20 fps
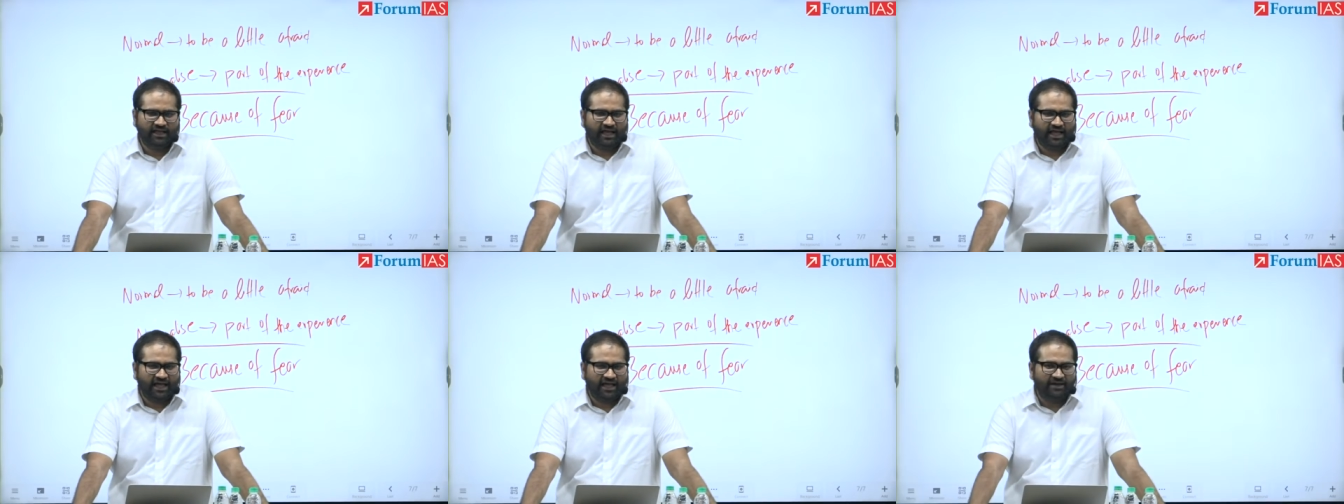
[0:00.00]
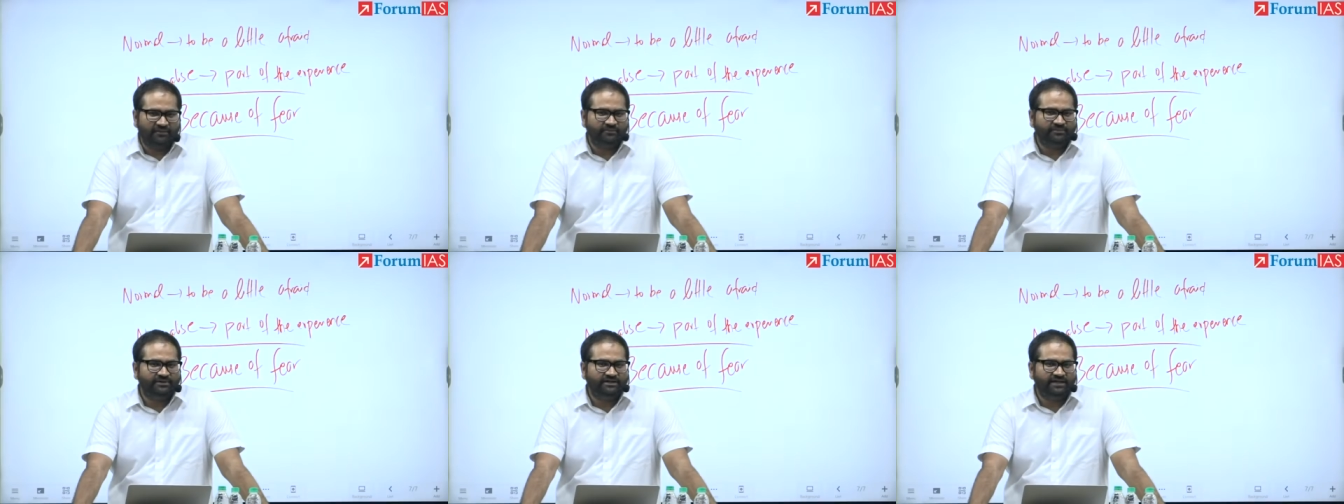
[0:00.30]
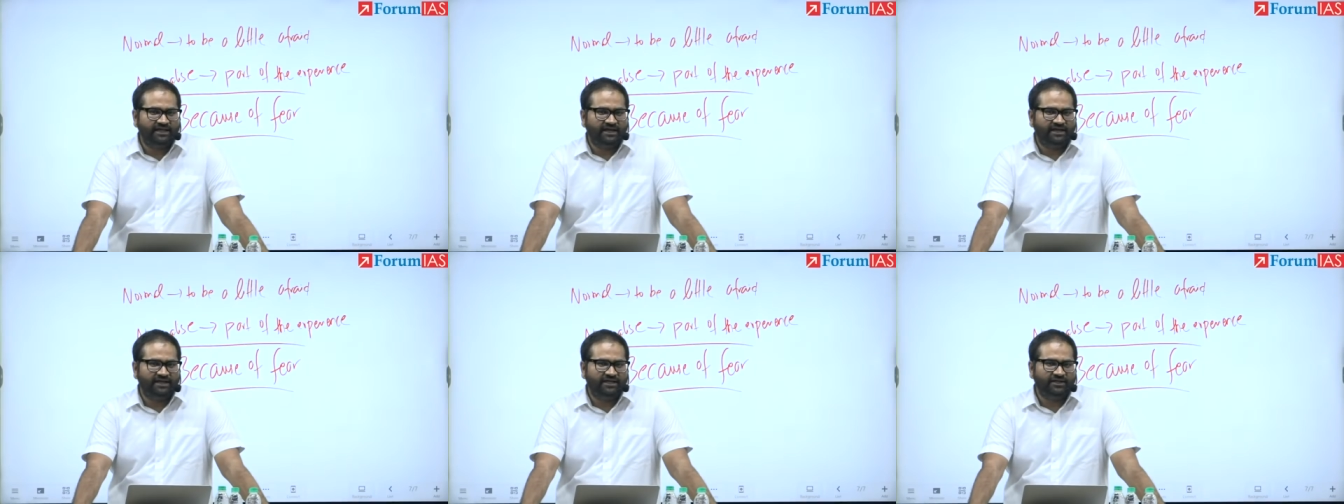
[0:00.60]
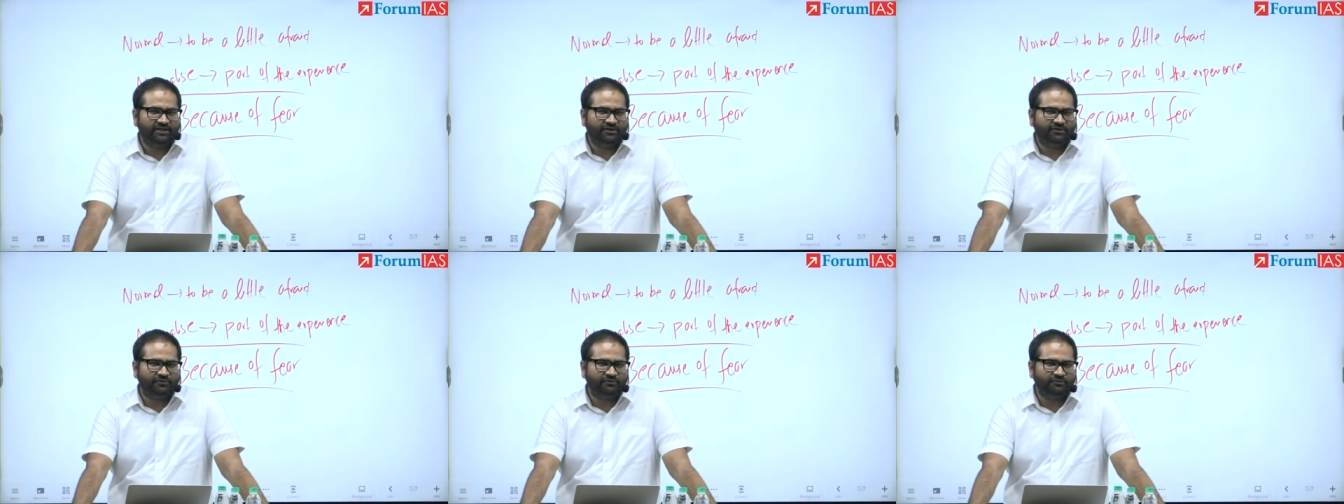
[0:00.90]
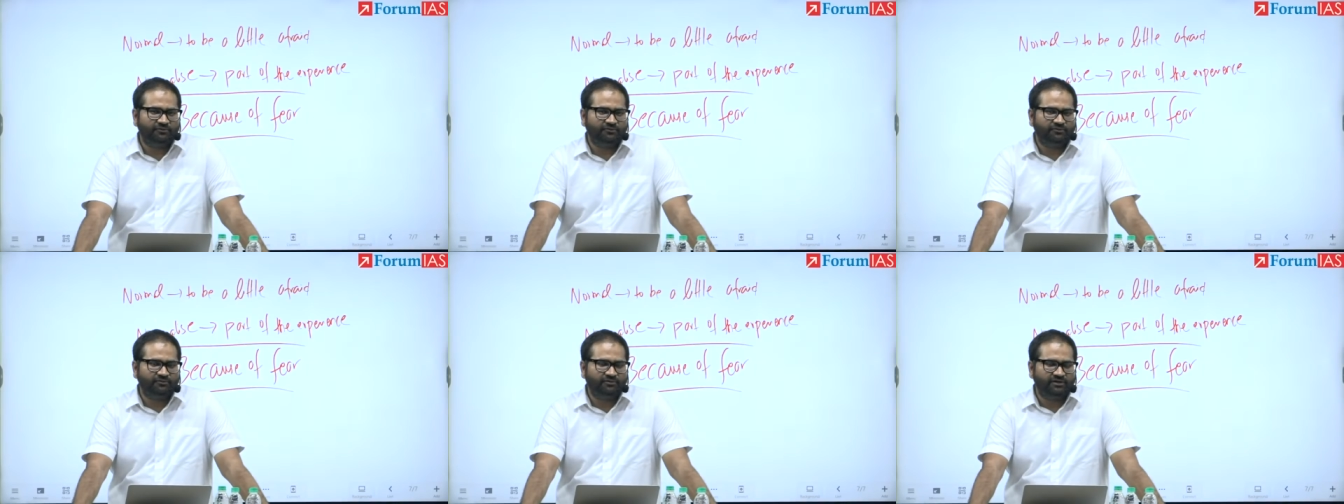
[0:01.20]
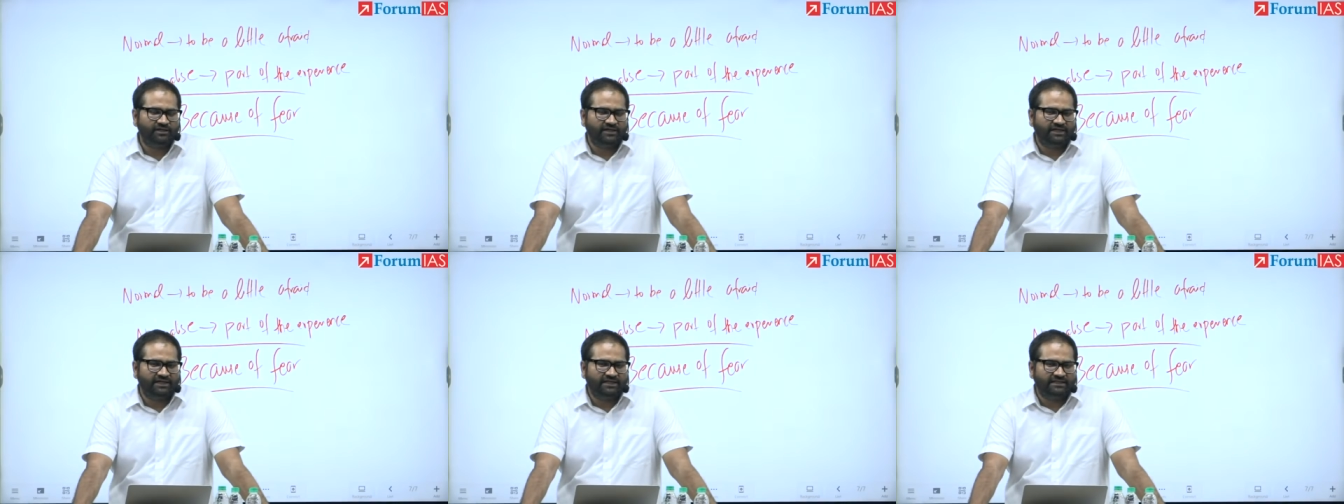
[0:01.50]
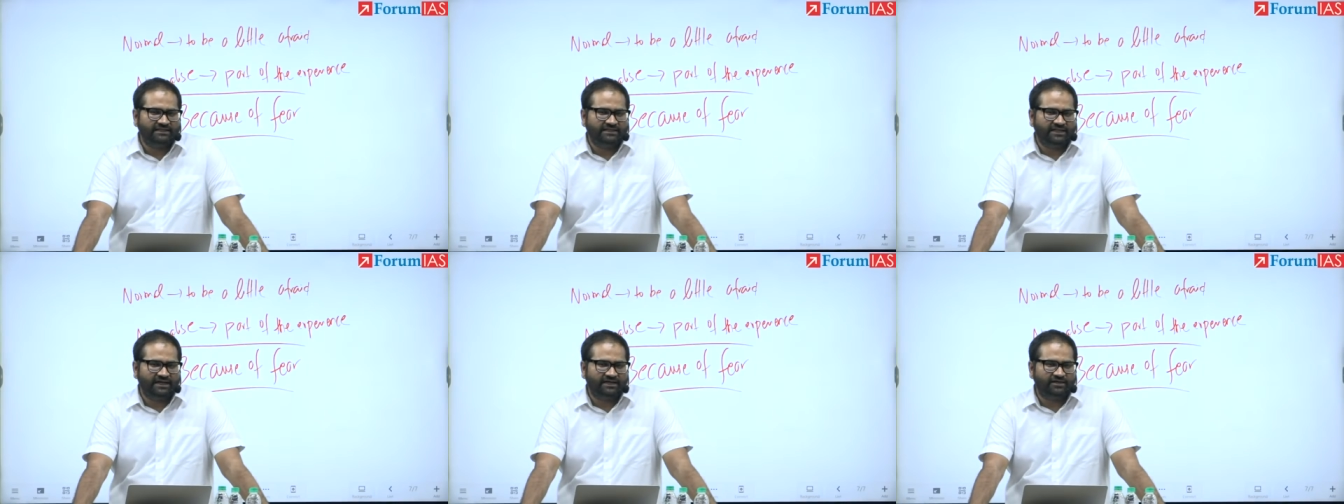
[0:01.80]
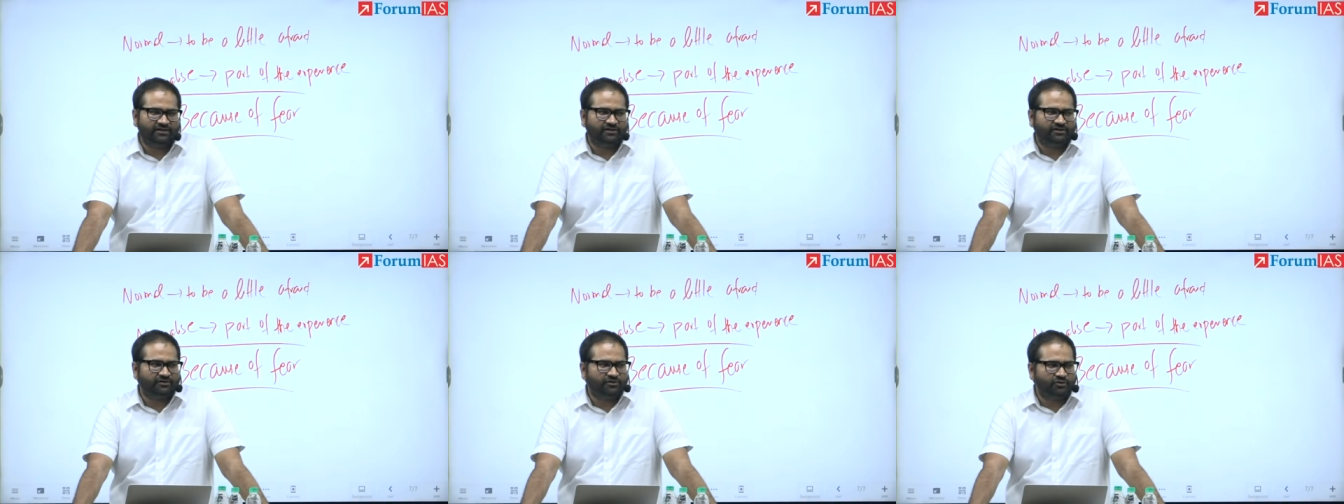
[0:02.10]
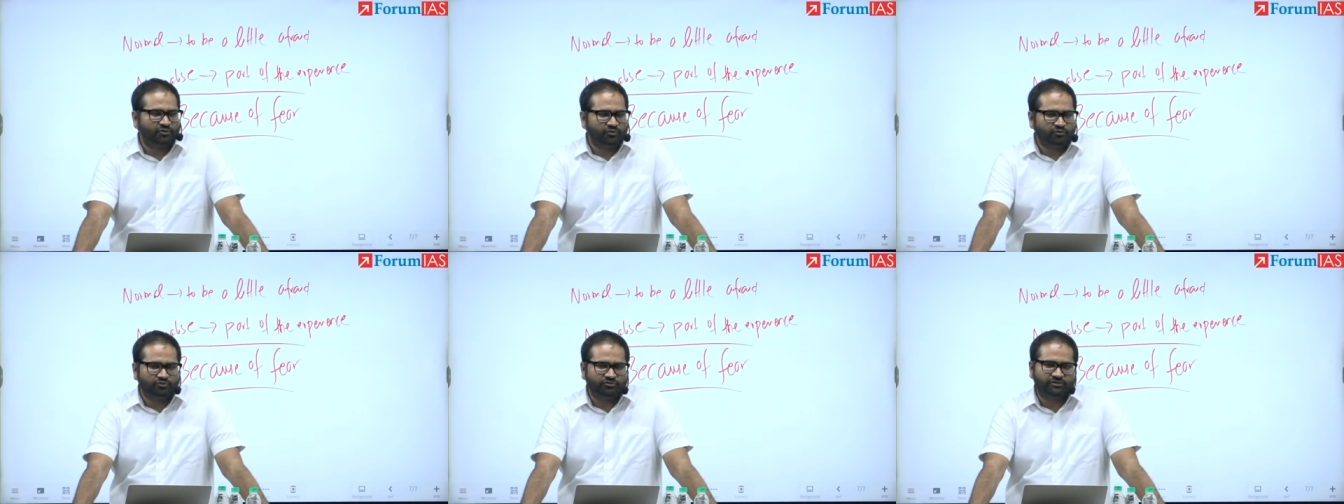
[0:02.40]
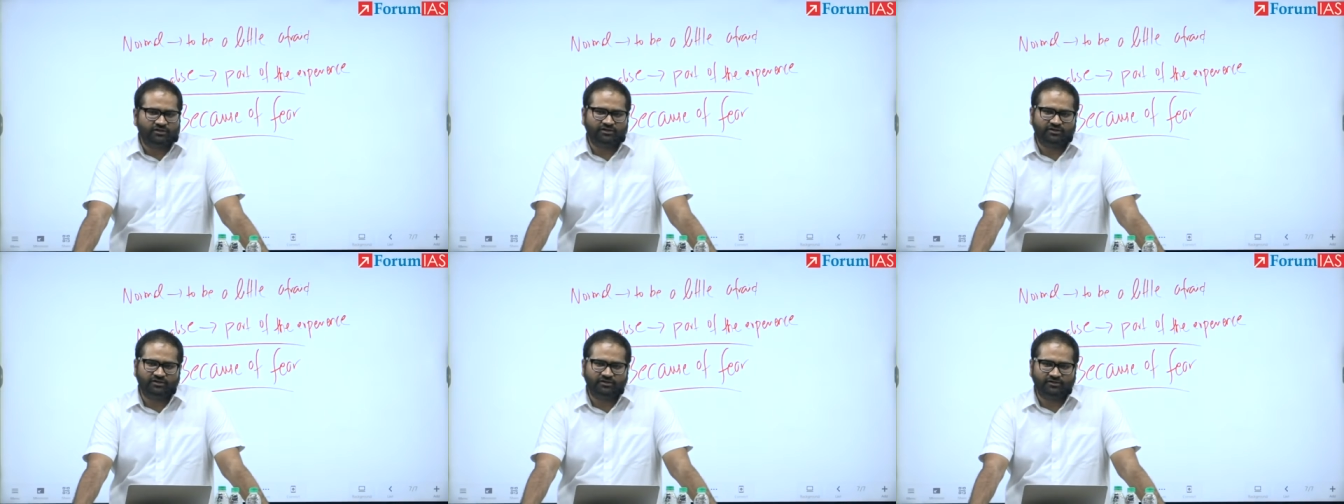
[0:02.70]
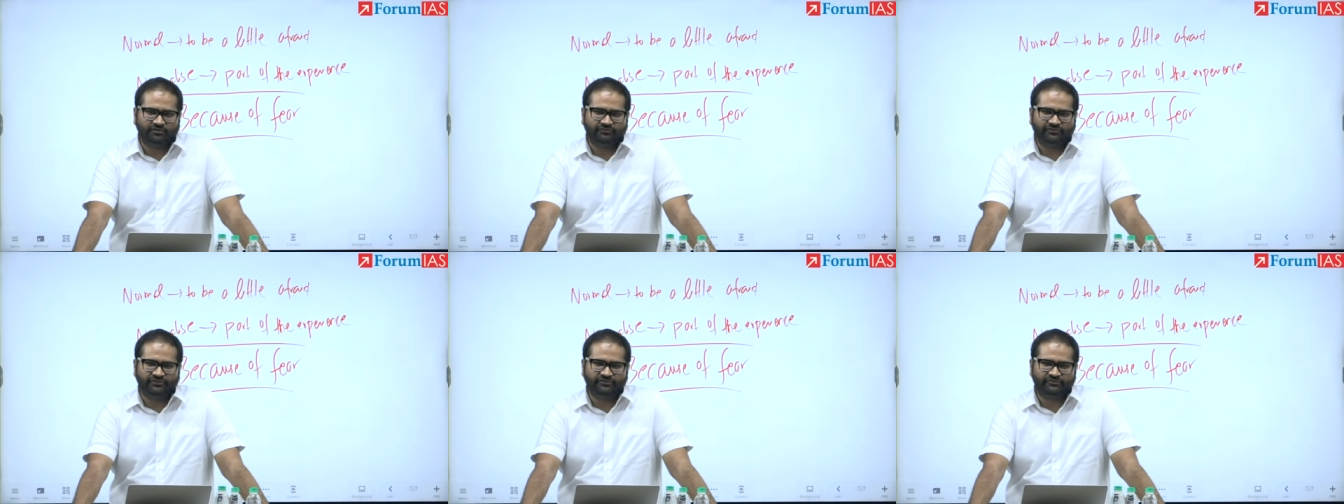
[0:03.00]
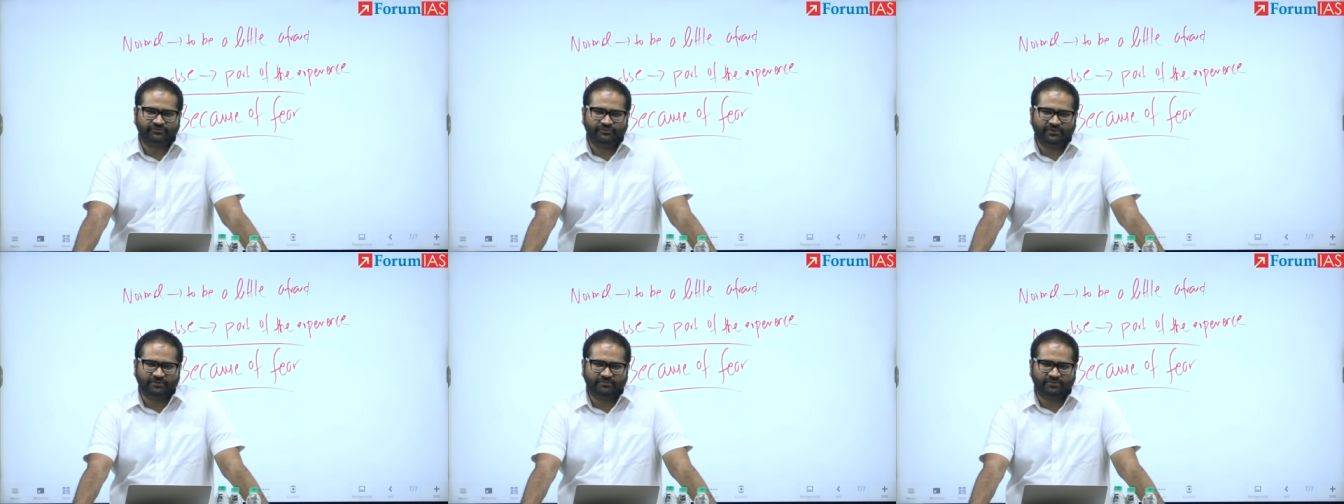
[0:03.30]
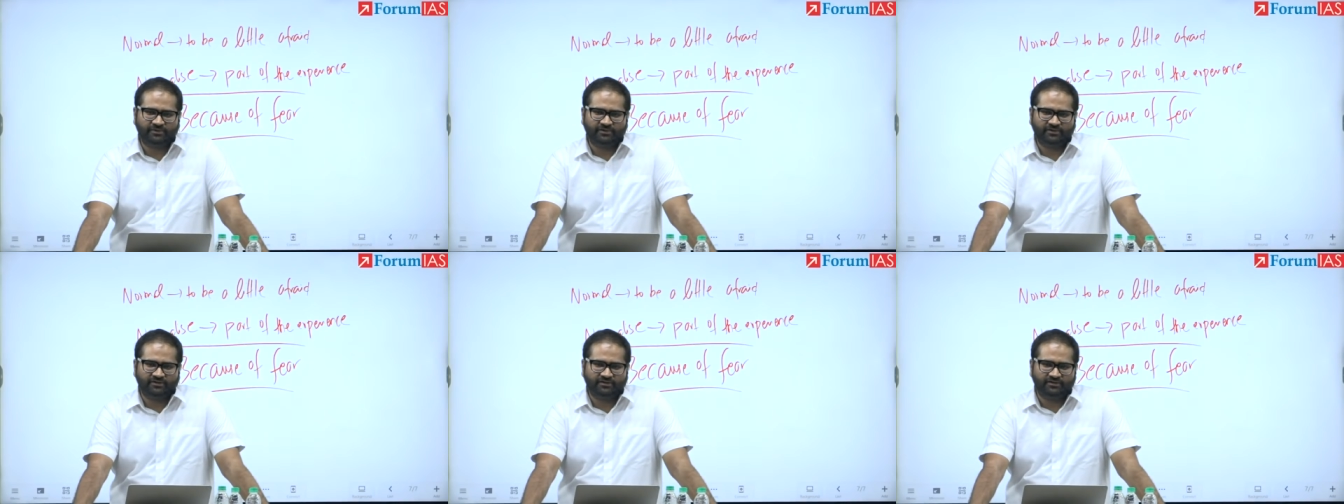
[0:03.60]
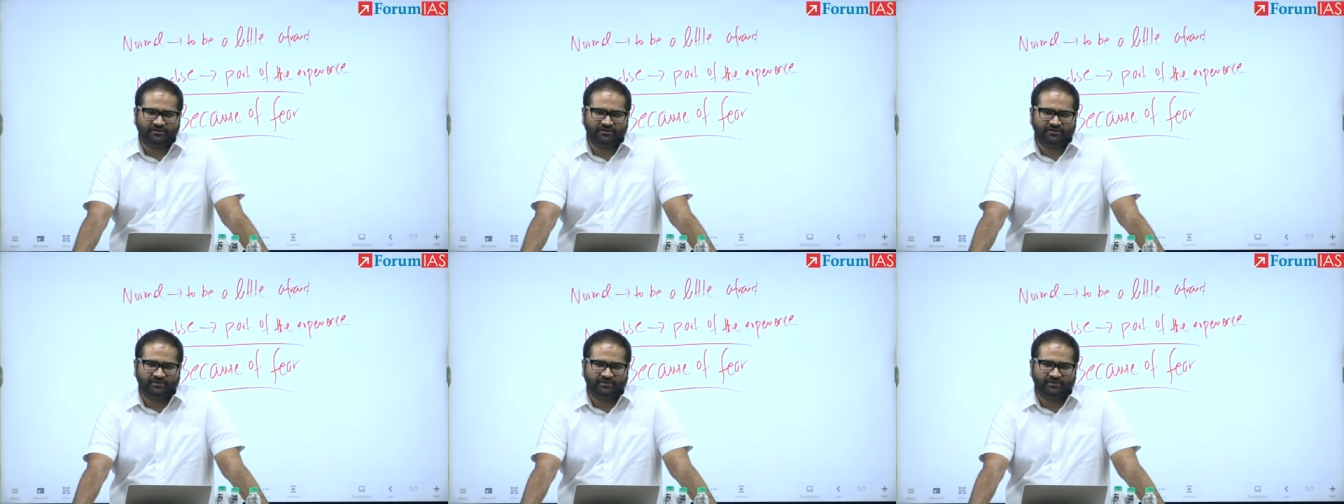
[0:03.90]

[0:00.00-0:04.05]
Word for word: I'm telling you that two-thirds of these people,